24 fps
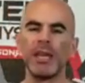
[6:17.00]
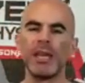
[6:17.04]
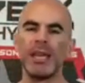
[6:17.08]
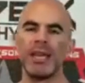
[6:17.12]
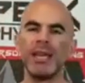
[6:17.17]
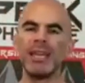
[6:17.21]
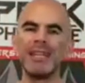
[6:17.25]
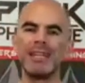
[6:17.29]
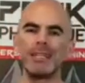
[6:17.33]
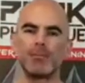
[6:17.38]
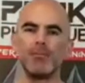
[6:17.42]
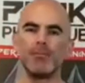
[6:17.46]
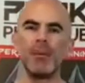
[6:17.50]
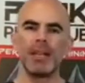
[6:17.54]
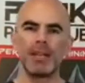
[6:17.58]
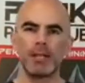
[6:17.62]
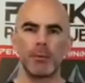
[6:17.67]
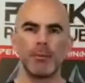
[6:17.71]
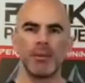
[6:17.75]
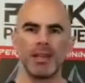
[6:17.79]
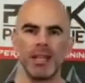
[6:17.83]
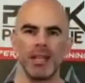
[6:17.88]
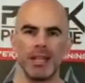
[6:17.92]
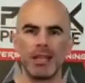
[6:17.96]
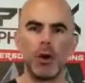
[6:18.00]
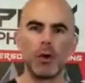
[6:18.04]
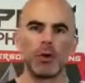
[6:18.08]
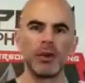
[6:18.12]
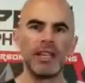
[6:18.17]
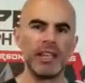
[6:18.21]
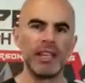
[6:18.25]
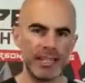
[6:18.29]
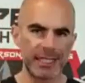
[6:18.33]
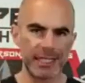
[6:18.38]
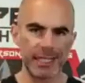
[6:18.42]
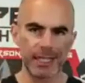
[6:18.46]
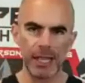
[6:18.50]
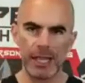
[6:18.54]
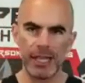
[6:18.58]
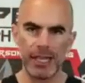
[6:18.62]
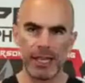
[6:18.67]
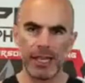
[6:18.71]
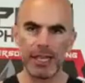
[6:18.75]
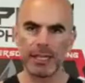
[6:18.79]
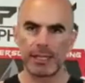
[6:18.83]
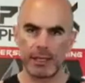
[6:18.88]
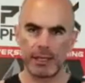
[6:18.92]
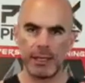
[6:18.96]
It is meant to be alone. It's, it
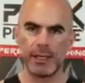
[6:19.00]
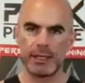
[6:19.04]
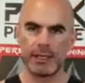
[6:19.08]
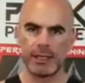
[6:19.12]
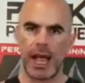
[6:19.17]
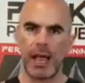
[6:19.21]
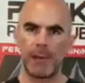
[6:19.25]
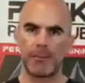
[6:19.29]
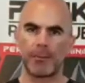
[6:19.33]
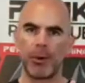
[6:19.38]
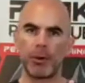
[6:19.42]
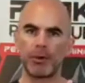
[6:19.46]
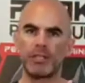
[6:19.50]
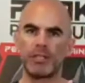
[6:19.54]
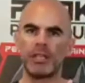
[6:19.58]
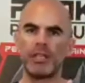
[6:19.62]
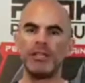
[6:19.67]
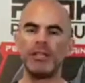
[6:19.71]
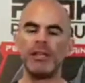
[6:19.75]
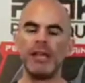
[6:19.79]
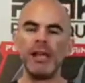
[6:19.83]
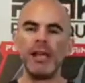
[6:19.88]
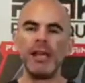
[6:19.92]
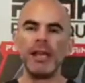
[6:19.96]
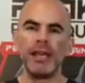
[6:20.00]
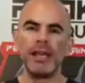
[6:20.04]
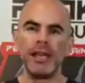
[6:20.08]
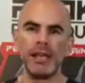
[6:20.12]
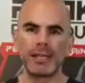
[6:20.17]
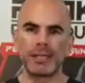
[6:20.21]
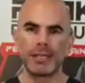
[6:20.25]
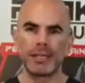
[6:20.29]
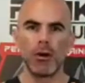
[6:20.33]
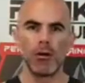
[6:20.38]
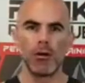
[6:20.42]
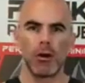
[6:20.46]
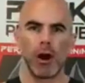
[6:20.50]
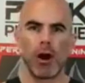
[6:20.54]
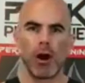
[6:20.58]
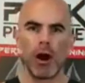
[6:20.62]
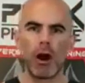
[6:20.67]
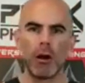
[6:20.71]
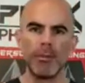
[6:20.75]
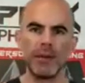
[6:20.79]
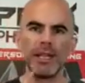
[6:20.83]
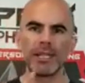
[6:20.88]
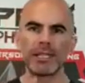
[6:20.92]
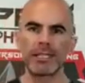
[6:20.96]
is, it's high protein. It's low
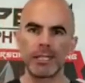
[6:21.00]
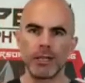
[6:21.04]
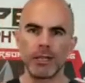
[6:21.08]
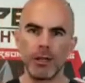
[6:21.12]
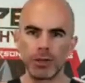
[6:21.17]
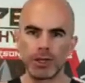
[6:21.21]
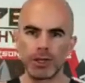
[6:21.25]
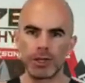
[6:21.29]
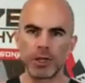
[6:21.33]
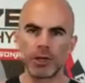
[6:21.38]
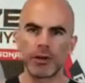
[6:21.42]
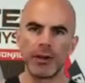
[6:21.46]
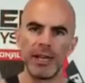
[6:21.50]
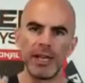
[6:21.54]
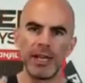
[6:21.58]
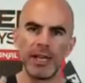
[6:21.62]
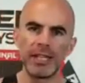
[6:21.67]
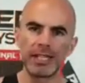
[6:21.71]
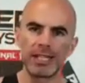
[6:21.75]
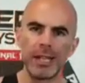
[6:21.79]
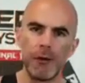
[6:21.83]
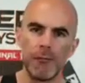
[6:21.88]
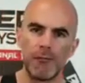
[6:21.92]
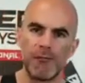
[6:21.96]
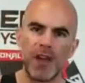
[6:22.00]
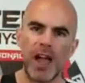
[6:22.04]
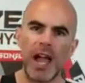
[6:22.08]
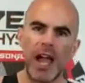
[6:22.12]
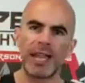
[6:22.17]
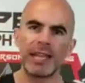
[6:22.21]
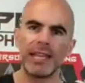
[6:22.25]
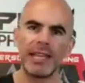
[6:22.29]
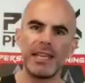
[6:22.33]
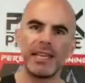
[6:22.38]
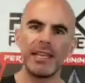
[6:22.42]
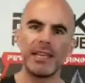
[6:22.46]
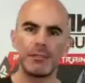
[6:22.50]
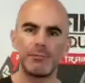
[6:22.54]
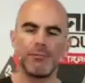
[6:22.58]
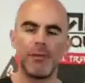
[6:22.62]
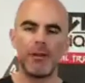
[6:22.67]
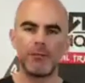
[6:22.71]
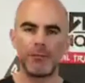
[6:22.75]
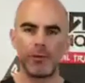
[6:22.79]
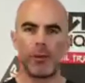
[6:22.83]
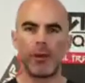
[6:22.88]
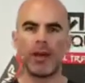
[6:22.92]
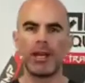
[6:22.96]
carb. It's low sugar. It's low fat. It is
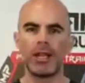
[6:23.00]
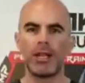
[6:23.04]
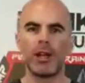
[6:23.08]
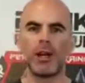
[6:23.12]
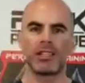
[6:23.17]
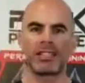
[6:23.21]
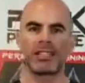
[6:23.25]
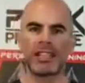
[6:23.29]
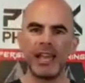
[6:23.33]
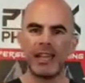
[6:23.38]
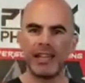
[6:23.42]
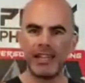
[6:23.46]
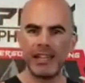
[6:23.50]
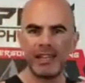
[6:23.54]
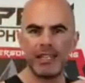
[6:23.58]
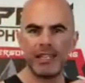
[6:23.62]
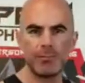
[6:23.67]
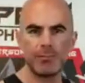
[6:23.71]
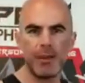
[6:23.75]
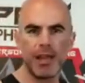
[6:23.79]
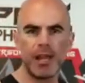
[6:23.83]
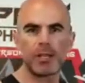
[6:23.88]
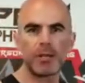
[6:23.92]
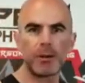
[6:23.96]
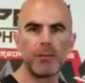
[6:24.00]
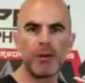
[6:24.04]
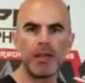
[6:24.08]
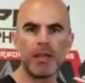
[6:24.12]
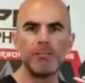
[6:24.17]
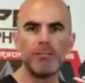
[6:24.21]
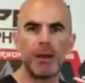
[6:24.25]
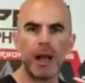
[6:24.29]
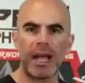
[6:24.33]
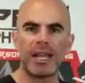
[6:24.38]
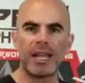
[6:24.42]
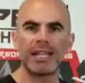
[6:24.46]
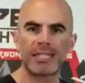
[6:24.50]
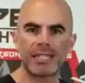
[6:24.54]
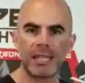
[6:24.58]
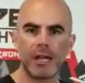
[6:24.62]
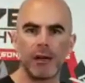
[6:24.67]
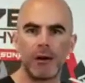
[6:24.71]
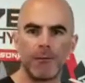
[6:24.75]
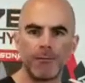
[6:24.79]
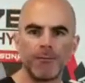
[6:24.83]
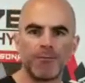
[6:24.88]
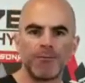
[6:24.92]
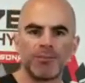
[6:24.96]
meant for weight loss, and it is meant to be by
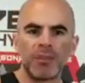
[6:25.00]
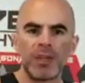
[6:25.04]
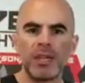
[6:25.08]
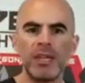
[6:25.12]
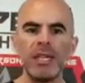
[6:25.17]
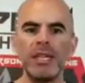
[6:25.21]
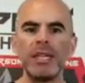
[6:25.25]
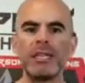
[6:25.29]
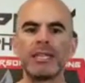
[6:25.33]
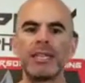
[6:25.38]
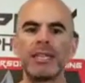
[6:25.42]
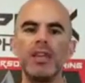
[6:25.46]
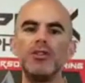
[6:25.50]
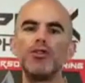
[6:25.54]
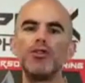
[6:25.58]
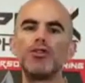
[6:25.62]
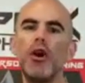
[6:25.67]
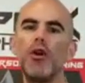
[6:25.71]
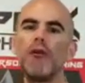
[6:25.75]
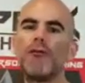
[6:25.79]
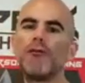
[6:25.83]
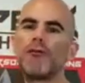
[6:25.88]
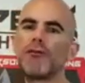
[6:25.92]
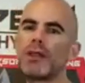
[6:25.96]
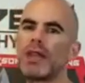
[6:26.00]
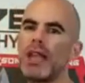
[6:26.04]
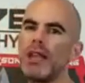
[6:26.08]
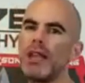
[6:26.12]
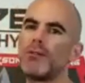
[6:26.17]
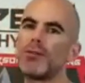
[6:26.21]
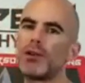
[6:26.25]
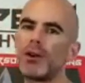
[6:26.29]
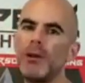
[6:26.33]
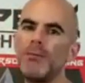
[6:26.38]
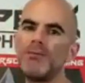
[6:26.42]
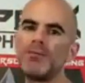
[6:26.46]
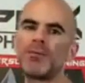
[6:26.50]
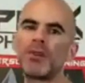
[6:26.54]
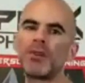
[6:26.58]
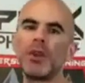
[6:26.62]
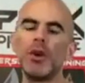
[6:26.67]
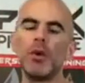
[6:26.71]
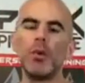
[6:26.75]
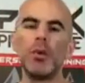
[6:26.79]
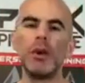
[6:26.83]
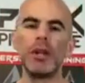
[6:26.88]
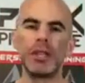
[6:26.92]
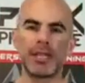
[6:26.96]
itself. Then you go flavor it
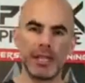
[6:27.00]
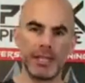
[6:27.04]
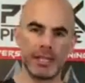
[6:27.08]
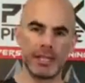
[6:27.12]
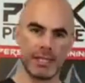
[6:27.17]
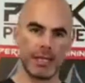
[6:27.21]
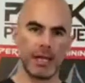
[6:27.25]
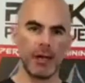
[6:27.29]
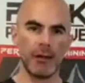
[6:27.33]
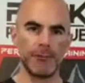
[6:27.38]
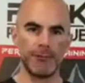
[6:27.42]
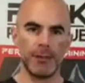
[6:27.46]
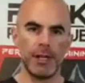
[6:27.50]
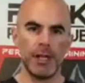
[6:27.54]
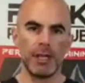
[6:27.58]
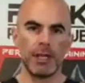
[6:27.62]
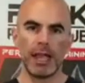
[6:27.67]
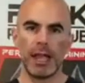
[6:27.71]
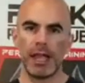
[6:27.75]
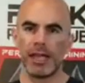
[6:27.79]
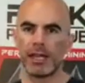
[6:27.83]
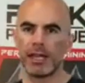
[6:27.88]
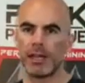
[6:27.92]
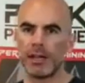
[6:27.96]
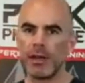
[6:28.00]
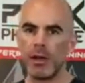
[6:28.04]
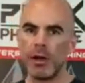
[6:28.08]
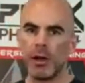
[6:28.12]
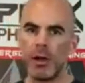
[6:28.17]
with this stuff like...